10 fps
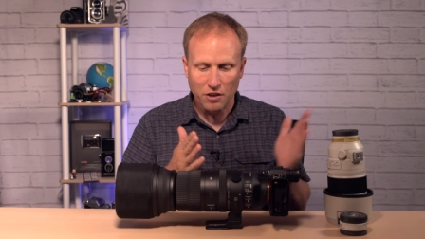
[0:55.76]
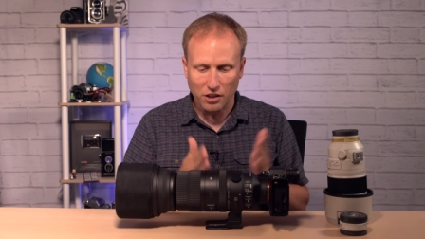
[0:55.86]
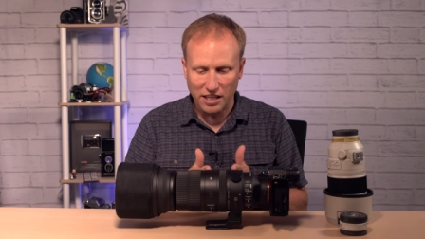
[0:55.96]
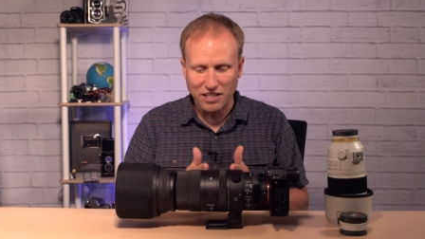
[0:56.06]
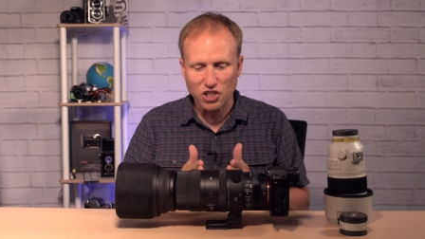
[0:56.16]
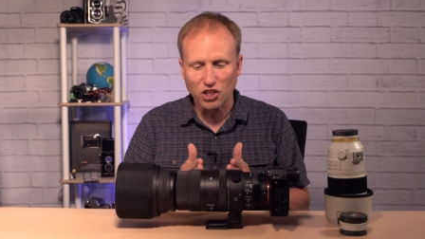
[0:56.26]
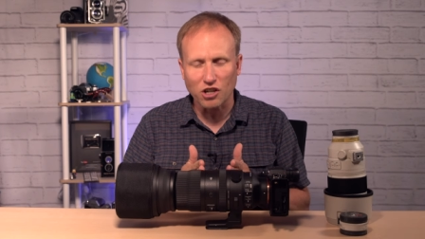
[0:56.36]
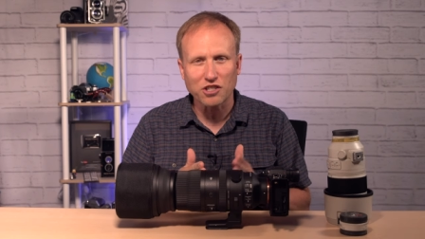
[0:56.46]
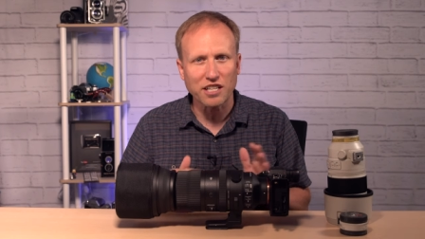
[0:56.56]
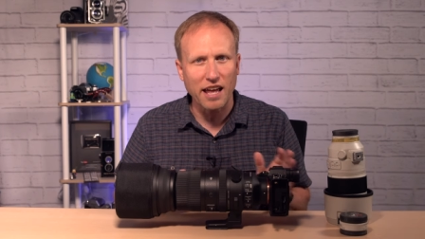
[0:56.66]
The lens
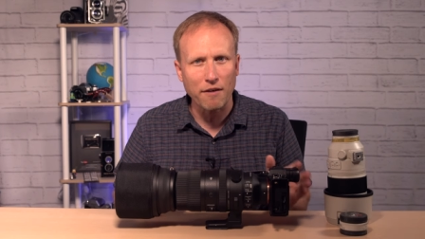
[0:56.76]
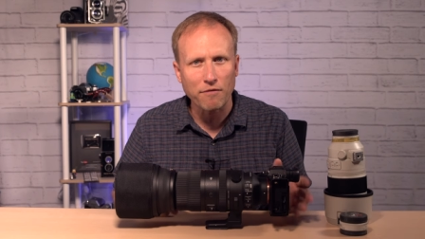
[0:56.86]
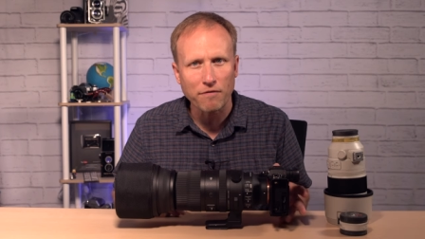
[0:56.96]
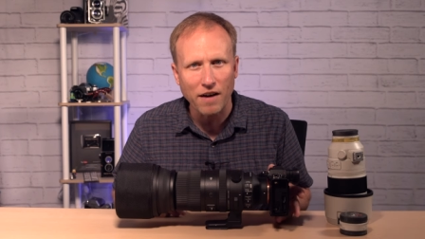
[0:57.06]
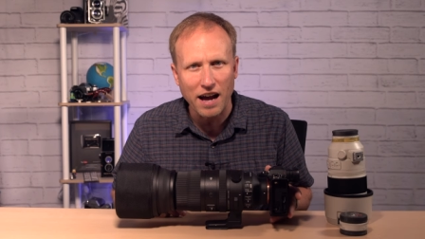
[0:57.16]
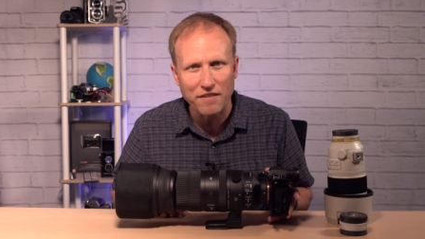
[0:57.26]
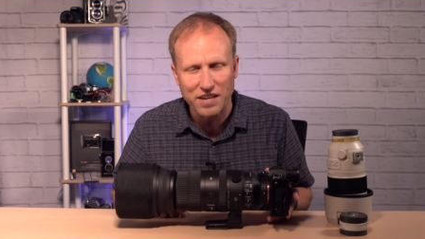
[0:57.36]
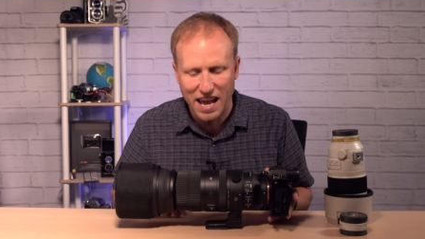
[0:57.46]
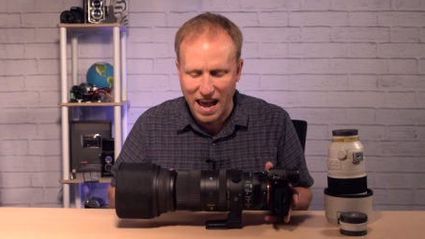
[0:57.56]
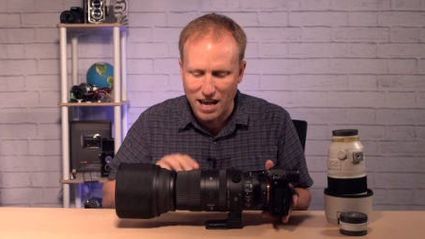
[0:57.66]
starts at f five,
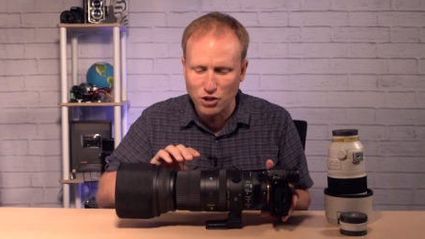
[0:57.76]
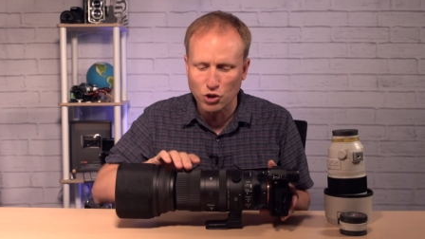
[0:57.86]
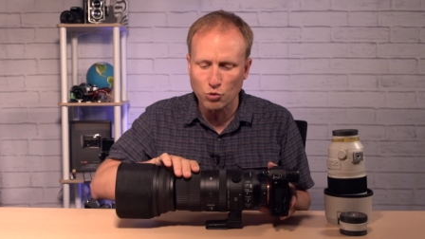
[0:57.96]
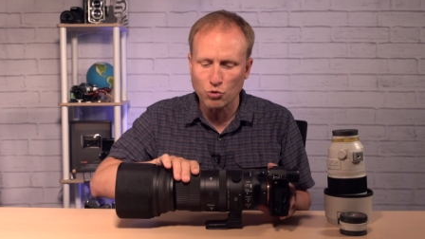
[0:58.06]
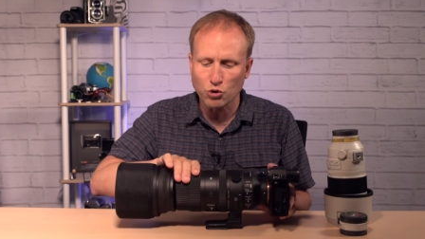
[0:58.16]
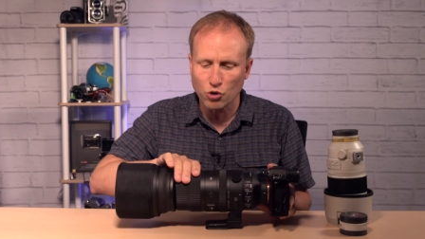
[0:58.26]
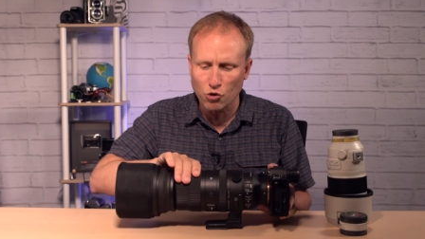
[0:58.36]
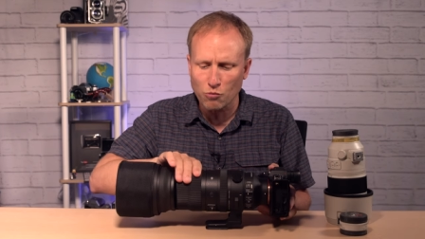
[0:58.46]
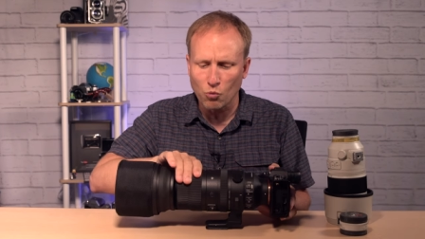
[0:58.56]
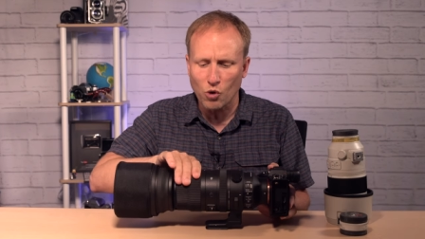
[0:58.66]
and as you
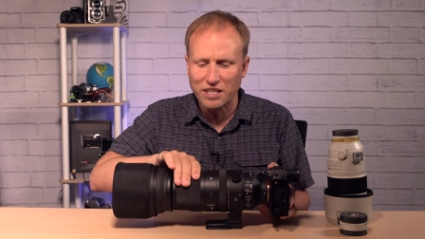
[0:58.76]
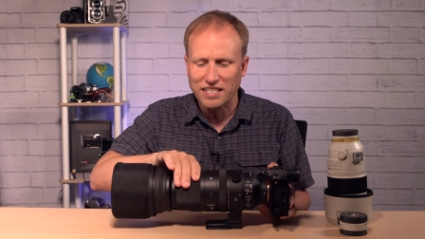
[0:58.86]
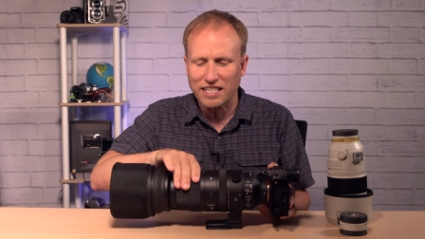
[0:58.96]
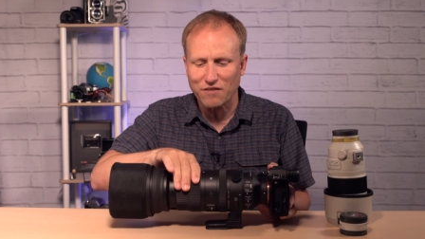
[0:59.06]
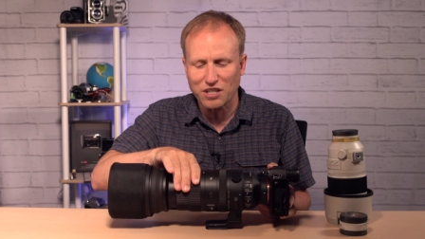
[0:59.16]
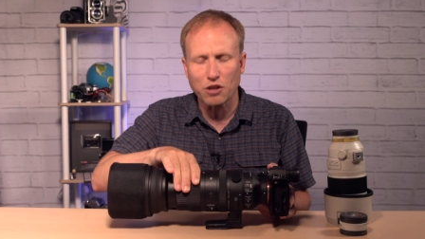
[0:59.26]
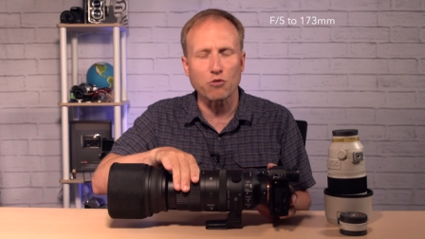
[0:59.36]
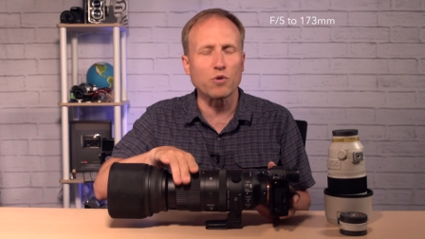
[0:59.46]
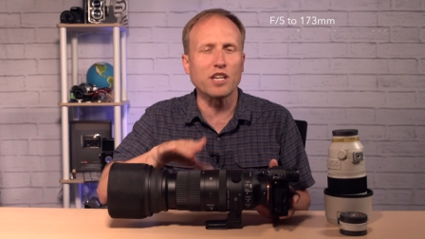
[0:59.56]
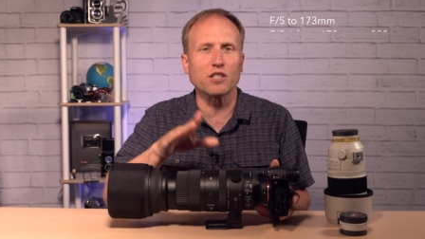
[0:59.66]
zoom, one
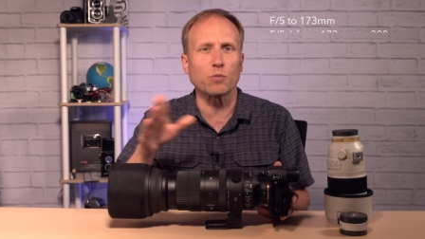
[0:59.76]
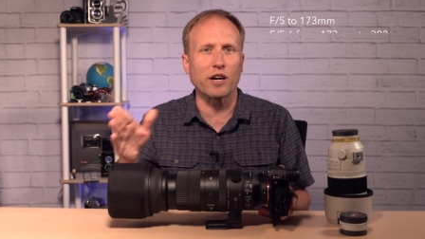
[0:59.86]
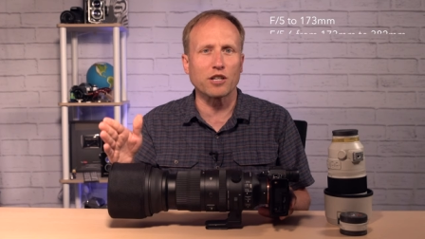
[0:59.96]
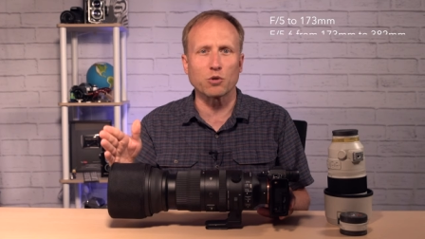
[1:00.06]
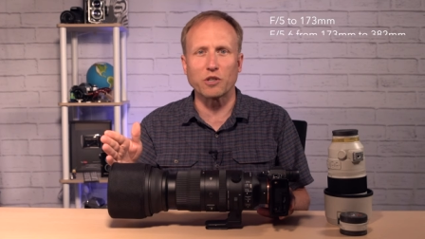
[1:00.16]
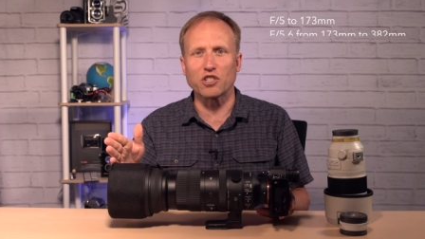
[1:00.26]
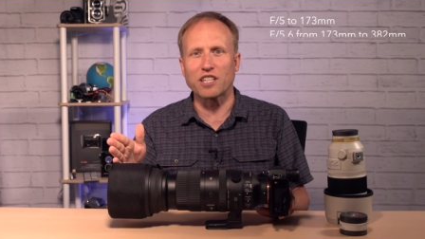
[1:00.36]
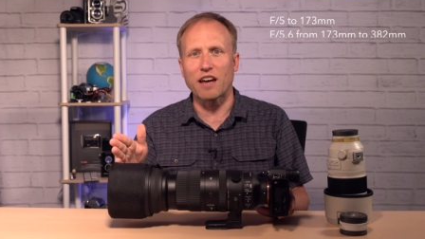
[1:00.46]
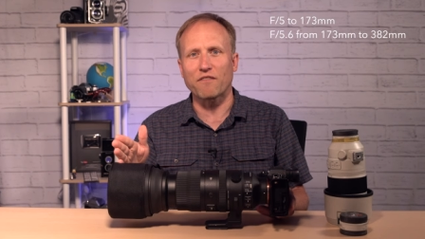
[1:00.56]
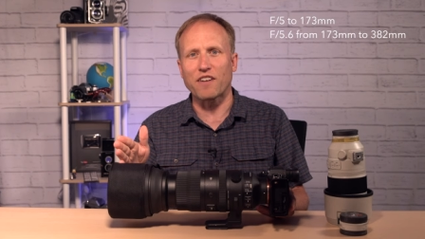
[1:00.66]
seventy-three is where it switches
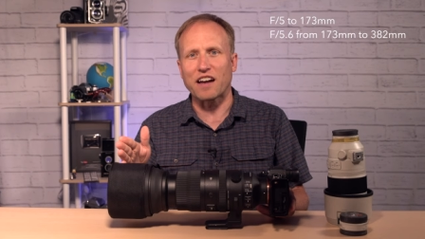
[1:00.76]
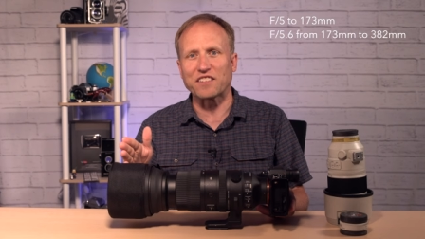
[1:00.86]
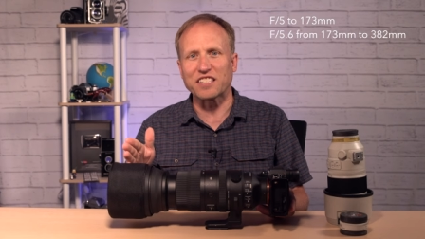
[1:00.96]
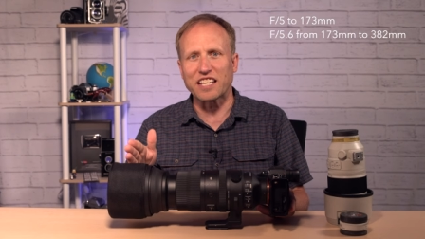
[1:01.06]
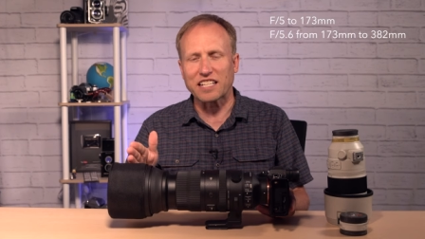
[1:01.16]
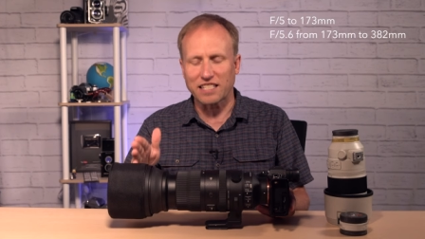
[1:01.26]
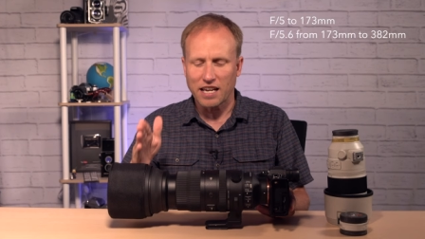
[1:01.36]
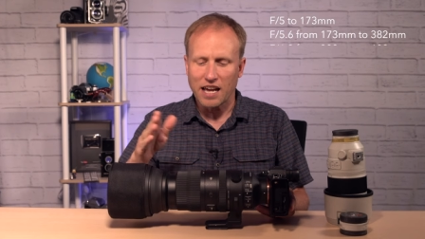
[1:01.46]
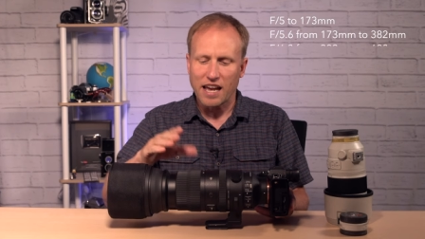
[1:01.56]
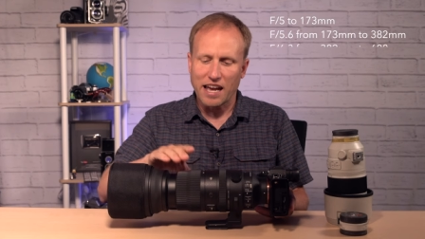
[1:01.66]
to f five point six,
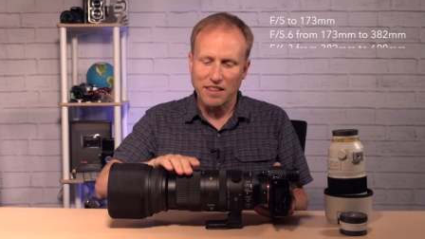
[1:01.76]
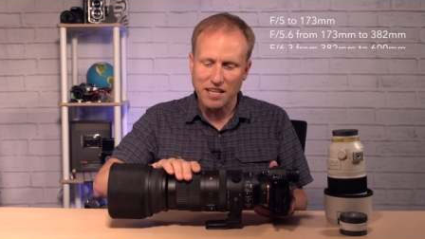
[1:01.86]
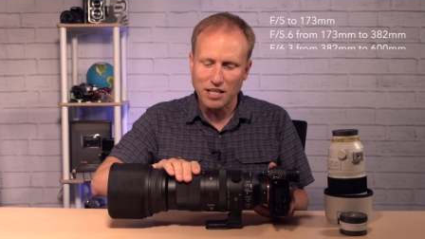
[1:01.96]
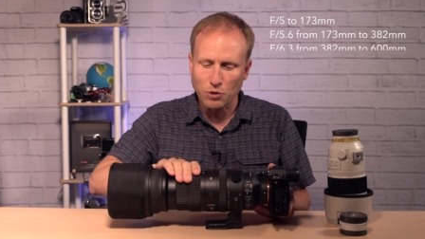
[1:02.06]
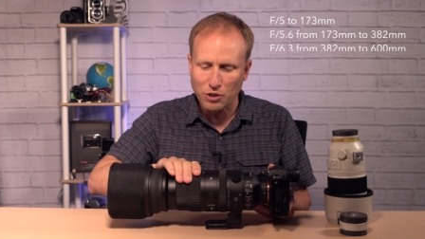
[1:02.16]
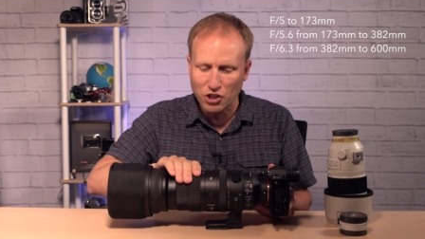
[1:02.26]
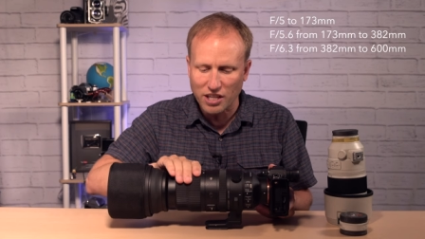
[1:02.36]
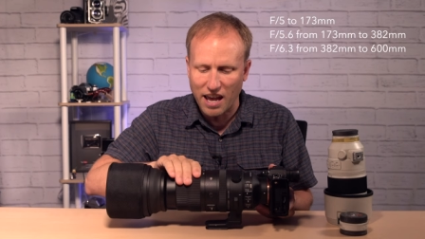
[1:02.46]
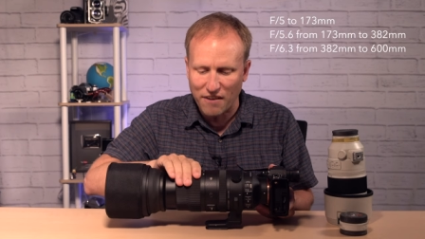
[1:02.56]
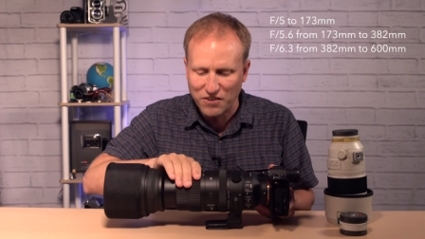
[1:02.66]
and then it switches
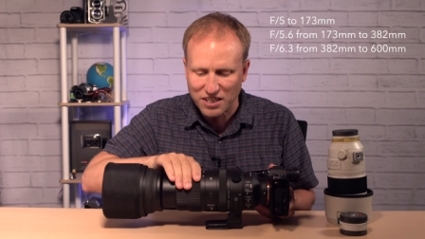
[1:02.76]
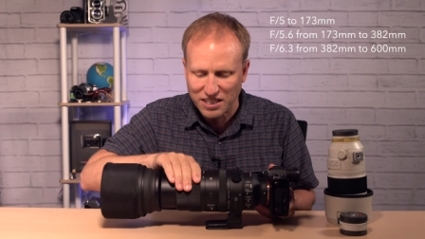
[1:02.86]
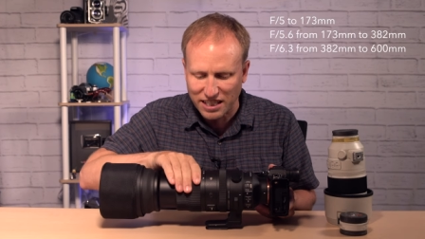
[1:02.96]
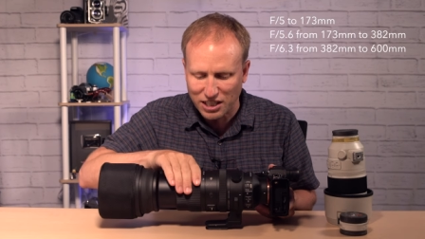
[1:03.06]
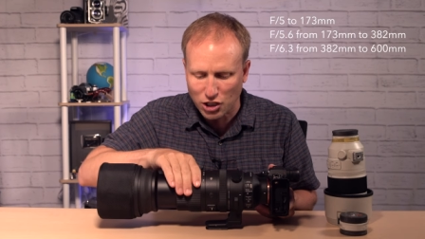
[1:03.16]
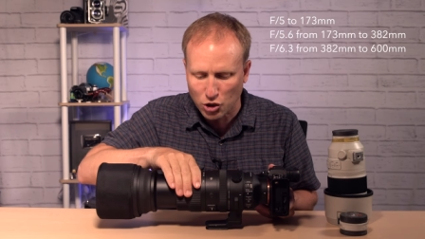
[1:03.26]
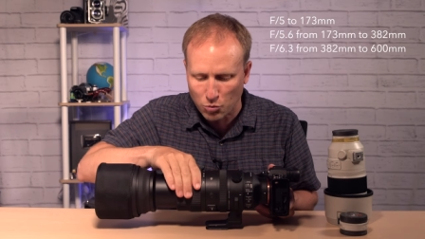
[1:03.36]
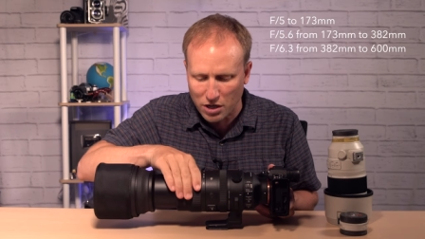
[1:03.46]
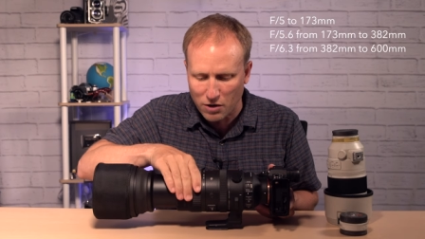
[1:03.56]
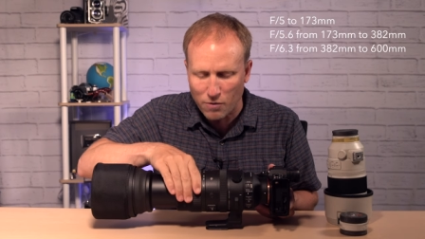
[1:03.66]
to f six point
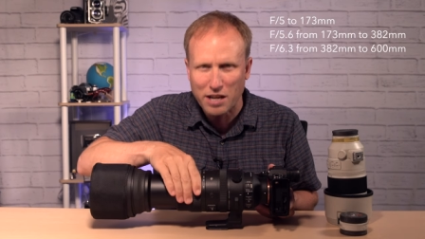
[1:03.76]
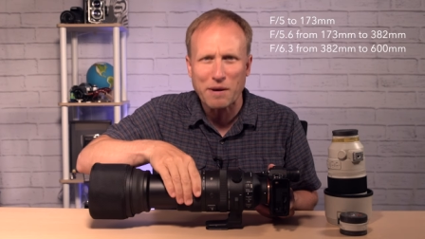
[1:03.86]
three, right